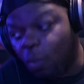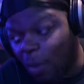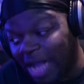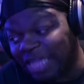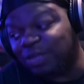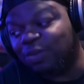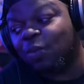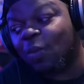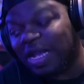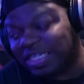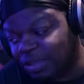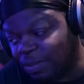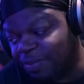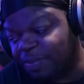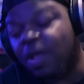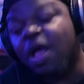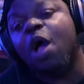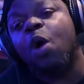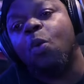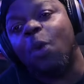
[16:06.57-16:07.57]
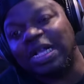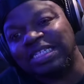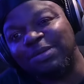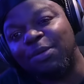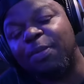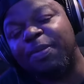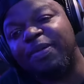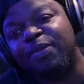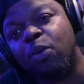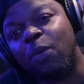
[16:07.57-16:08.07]
Watch, watch them. Watch
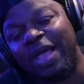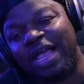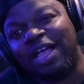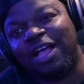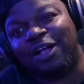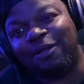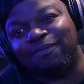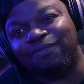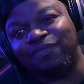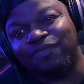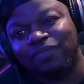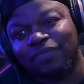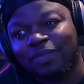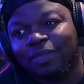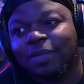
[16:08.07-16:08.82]
them when people wake up.